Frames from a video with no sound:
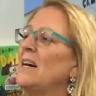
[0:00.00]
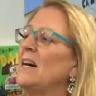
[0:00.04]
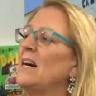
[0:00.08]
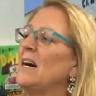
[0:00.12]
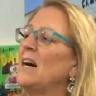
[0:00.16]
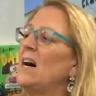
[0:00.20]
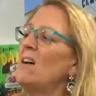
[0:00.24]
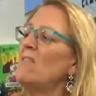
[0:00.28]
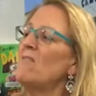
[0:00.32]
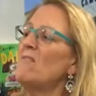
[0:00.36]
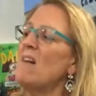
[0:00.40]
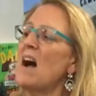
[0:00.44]

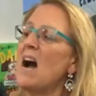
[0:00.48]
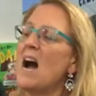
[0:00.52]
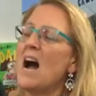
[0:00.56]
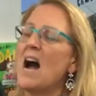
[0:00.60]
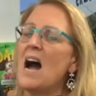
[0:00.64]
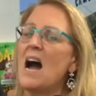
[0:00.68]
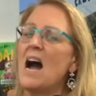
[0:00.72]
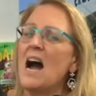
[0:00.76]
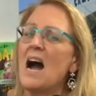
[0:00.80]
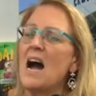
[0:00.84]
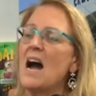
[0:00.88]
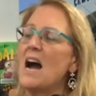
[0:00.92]

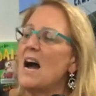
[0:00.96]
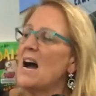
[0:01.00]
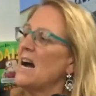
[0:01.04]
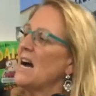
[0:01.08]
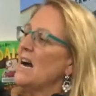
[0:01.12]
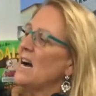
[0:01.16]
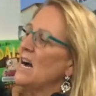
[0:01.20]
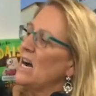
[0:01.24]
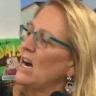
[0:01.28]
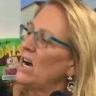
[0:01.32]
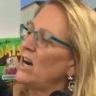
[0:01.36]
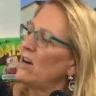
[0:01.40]
Hurrah!
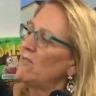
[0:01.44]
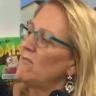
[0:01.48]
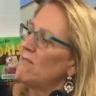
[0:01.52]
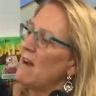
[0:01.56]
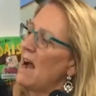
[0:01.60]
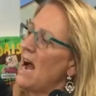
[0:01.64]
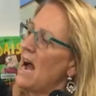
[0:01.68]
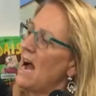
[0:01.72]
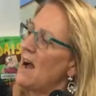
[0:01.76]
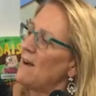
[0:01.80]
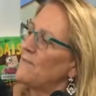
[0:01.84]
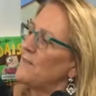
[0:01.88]

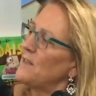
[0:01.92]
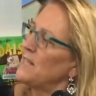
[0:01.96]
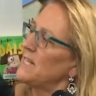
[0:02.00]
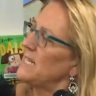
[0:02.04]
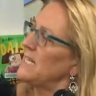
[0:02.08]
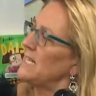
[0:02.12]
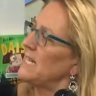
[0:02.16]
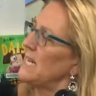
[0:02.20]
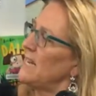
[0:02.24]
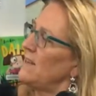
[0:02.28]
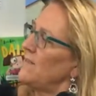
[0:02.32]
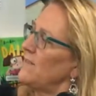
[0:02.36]
Hurrah for the
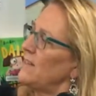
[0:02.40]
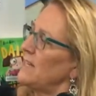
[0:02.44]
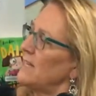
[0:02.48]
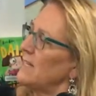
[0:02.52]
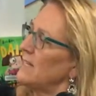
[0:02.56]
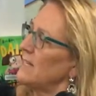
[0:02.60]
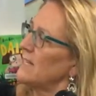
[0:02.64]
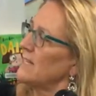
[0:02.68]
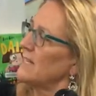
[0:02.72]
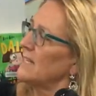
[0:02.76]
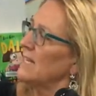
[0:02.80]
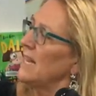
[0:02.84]

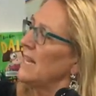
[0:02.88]
divas!